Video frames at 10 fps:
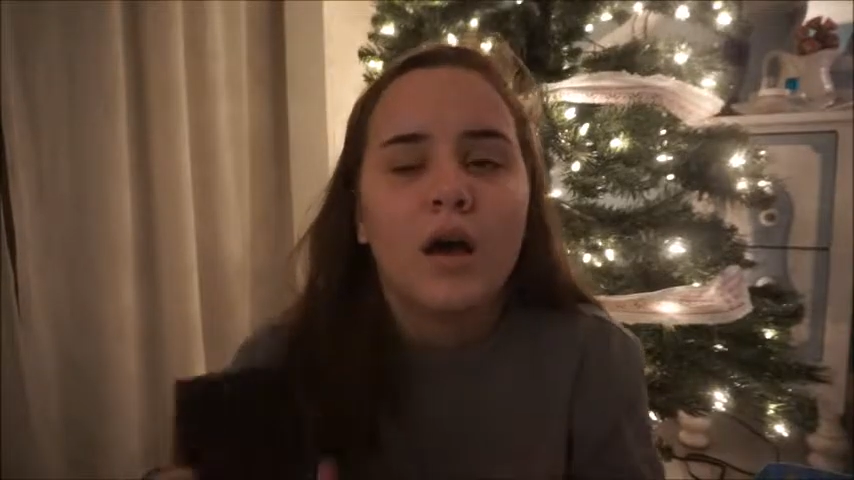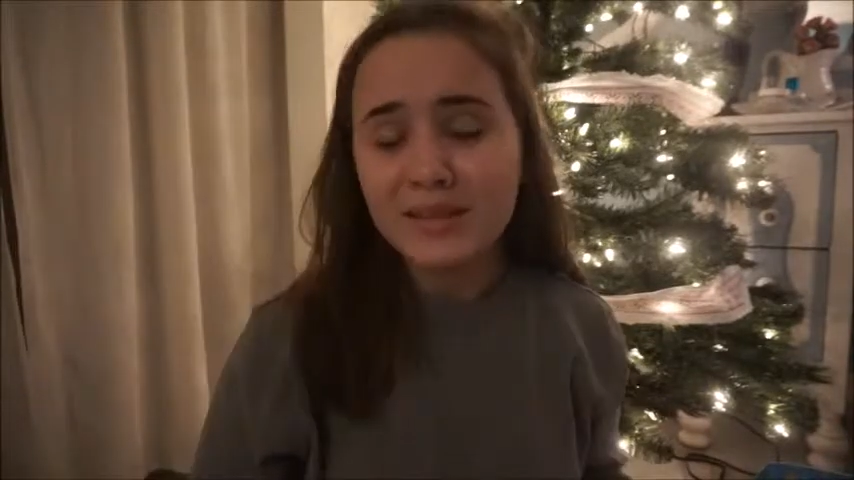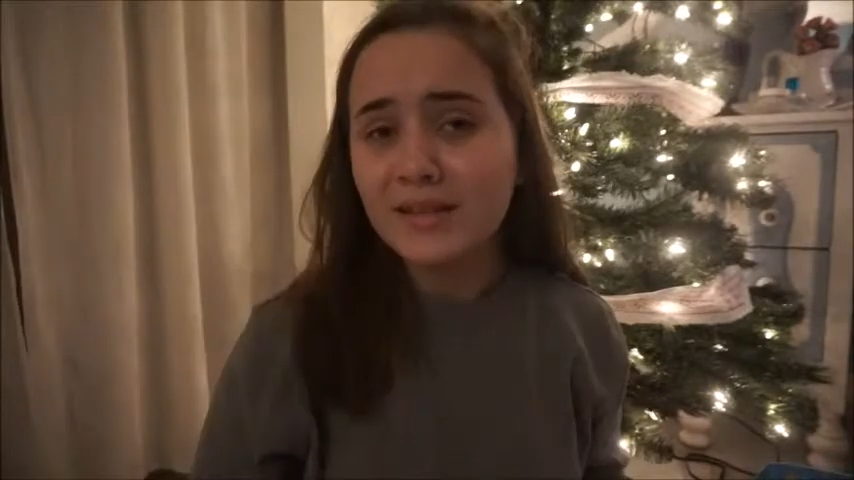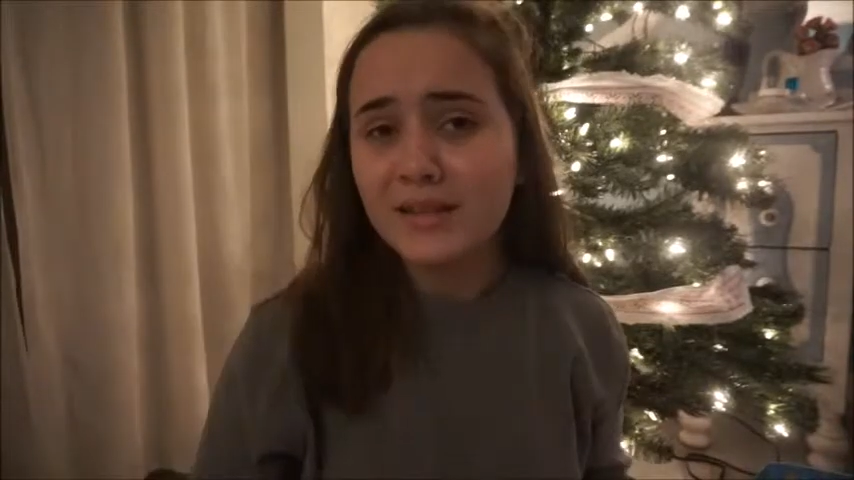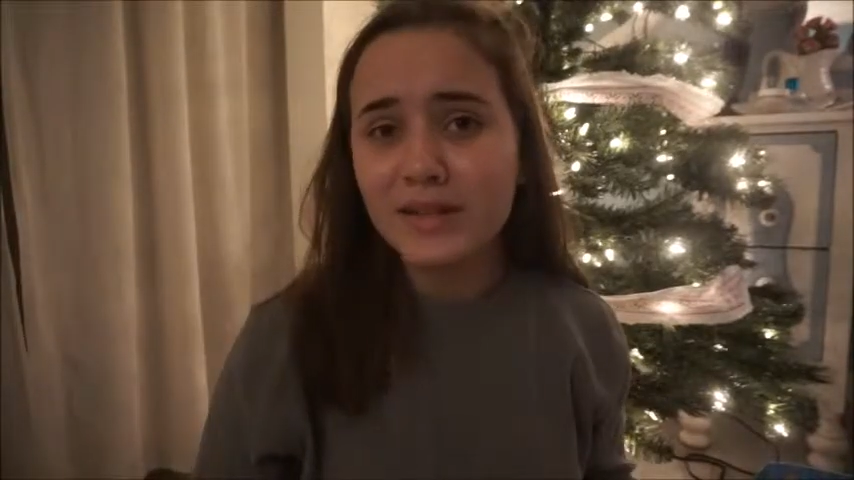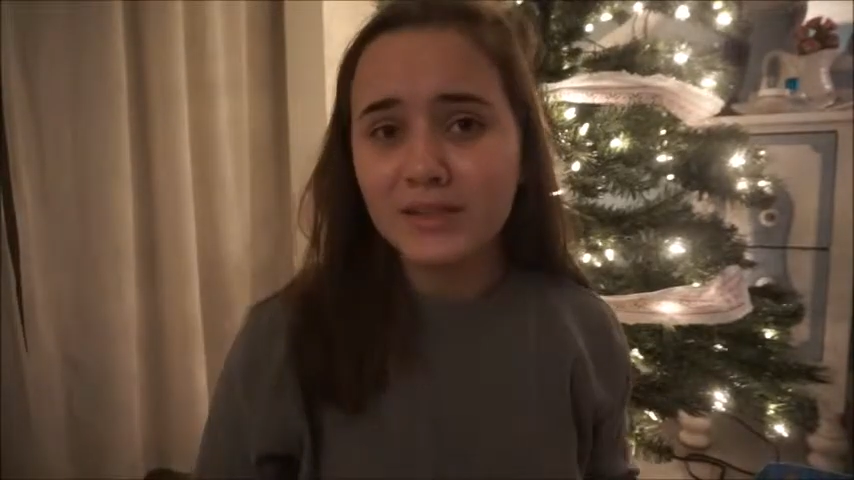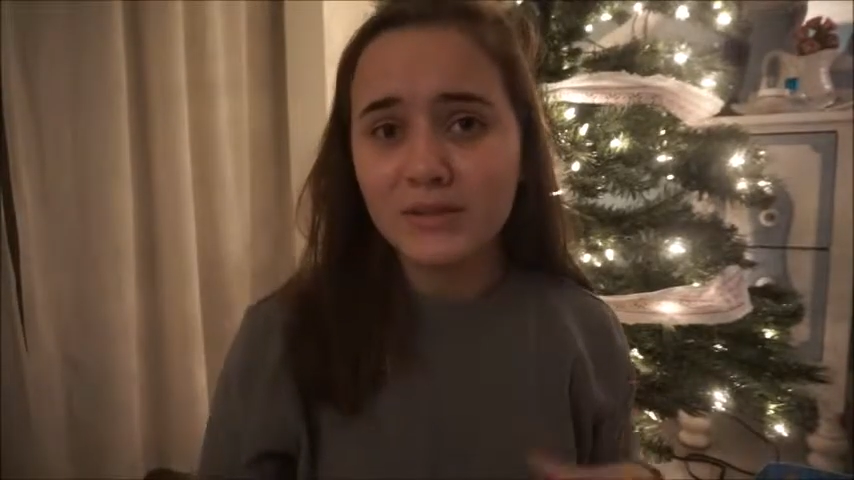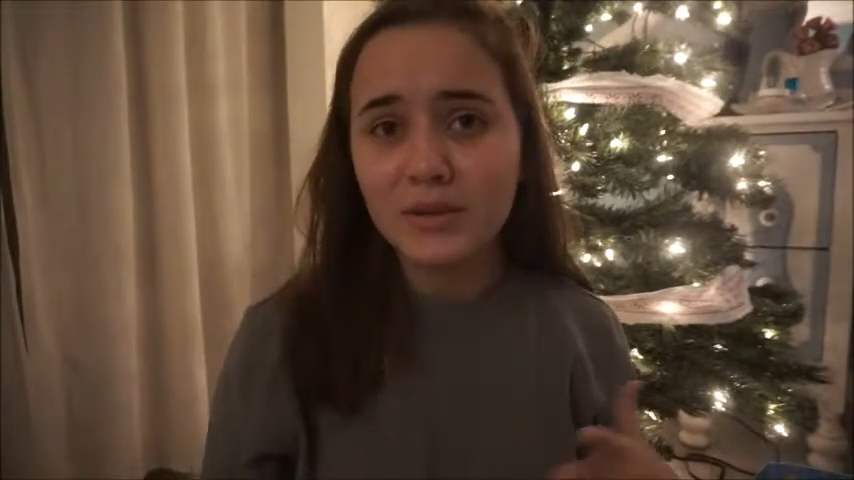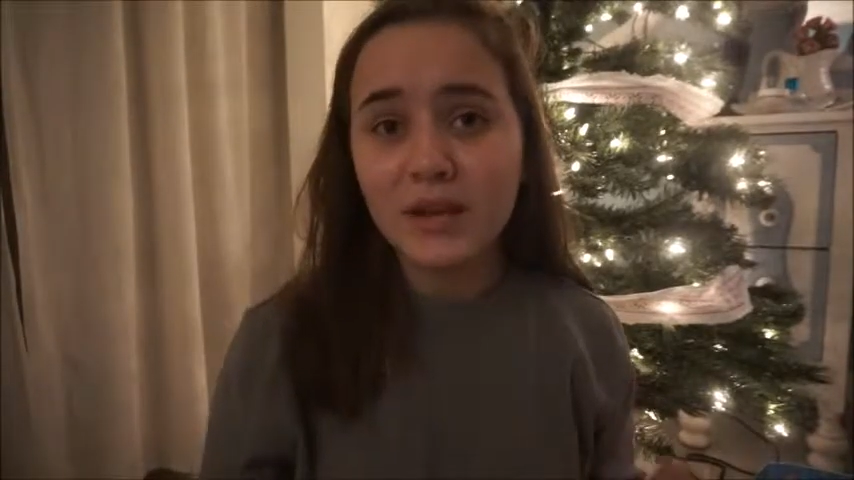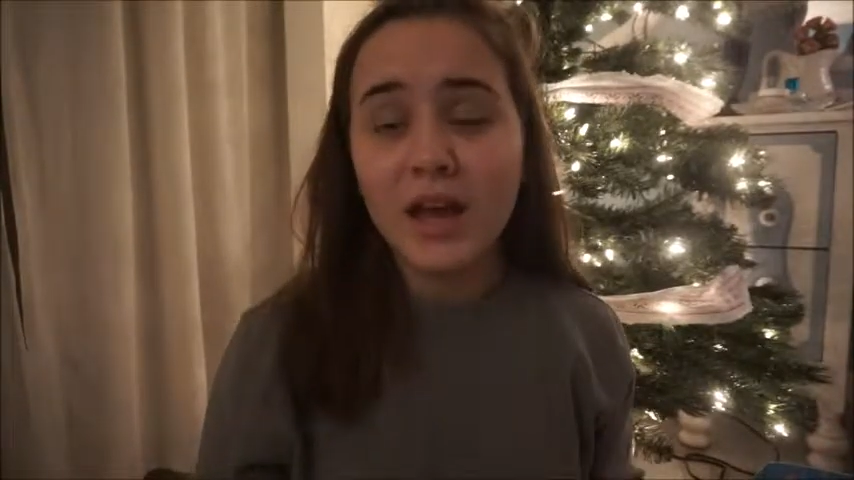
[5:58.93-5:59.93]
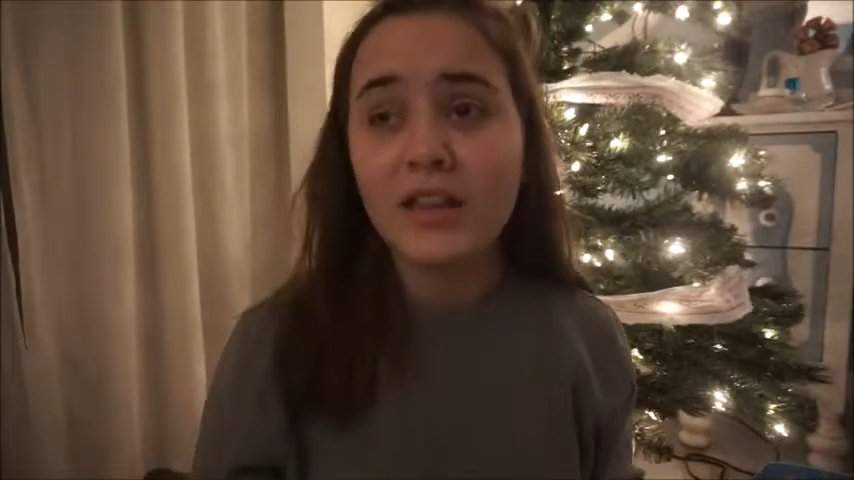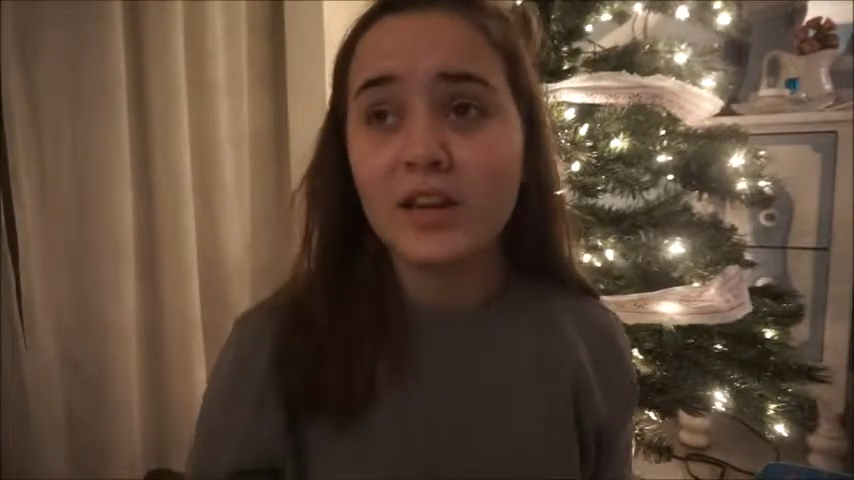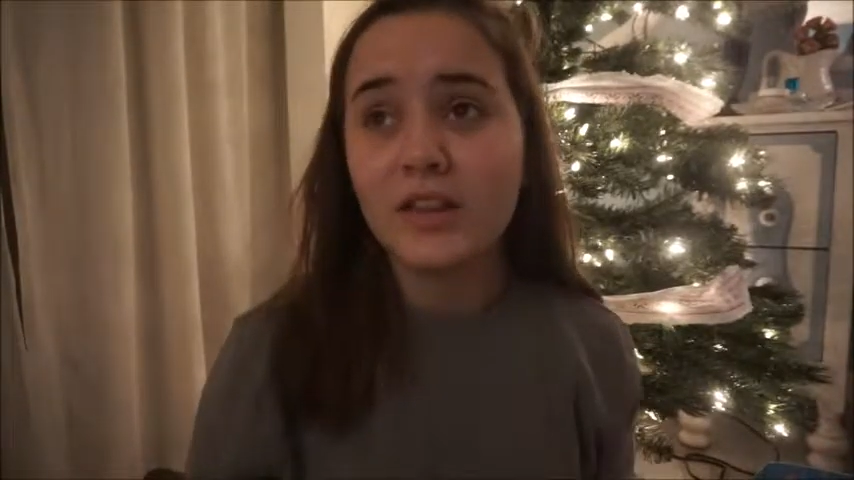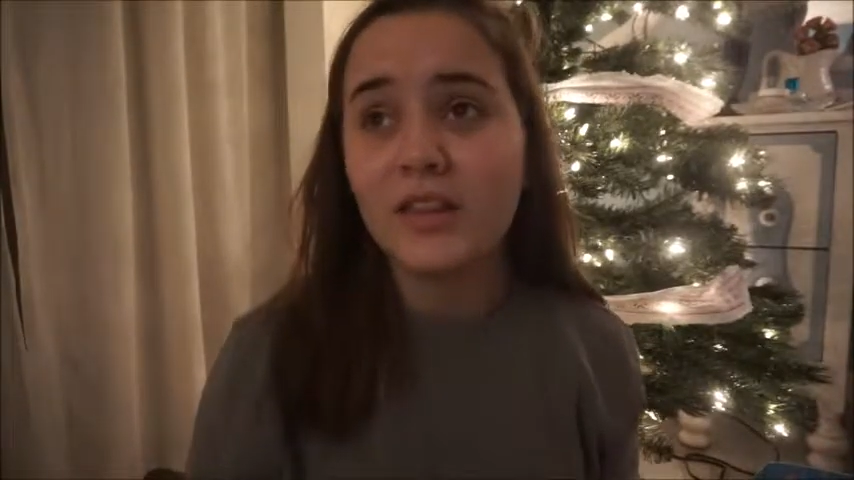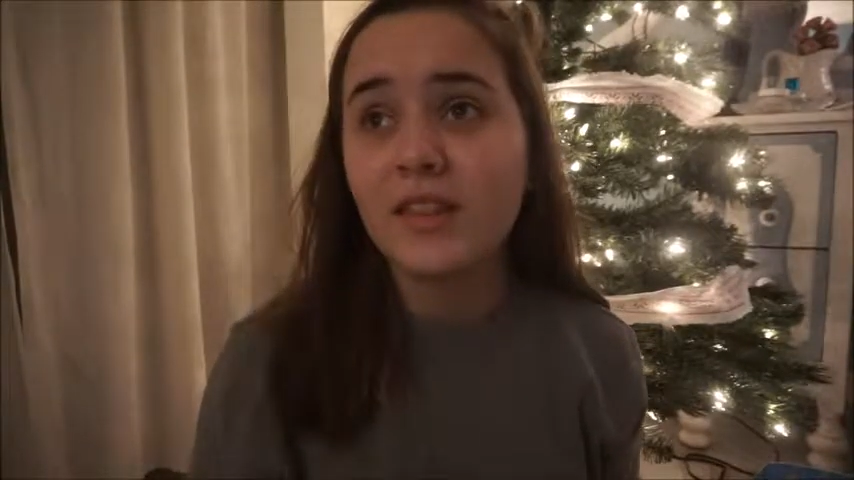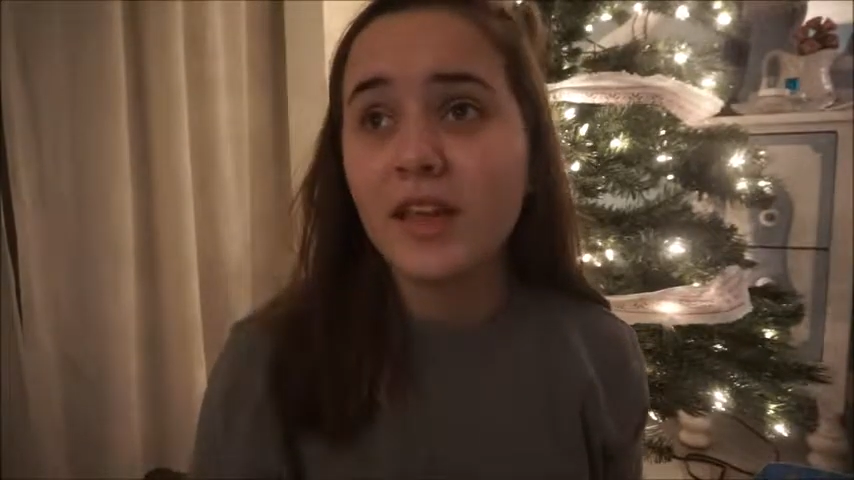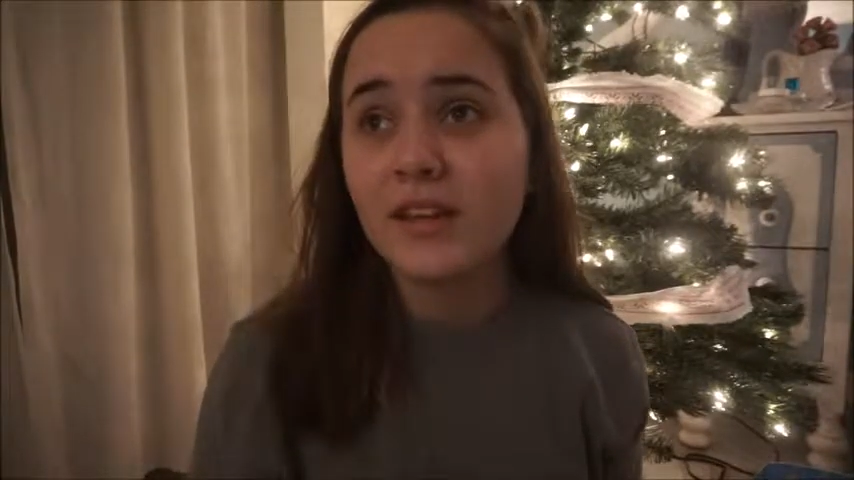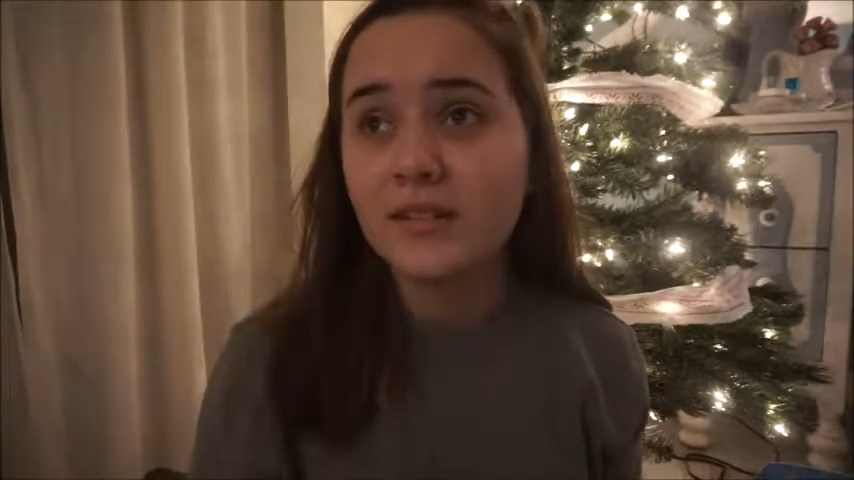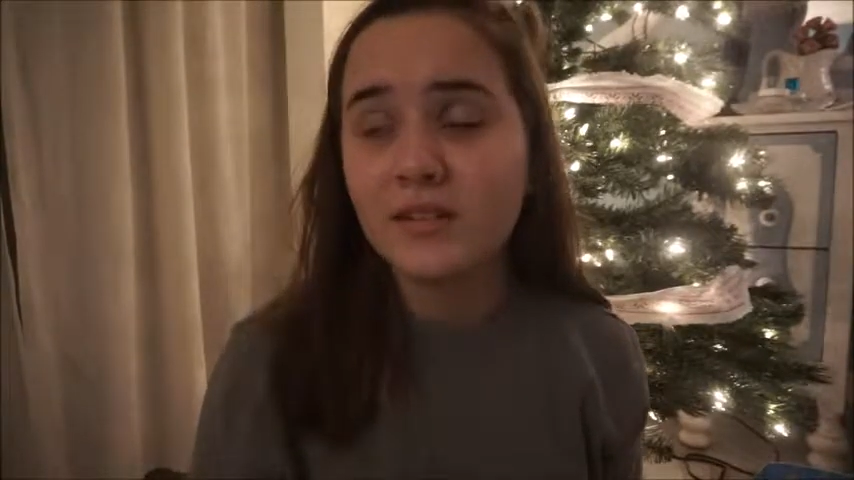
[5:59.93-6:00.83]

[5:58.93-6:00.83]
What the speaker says: And the next one, I literally like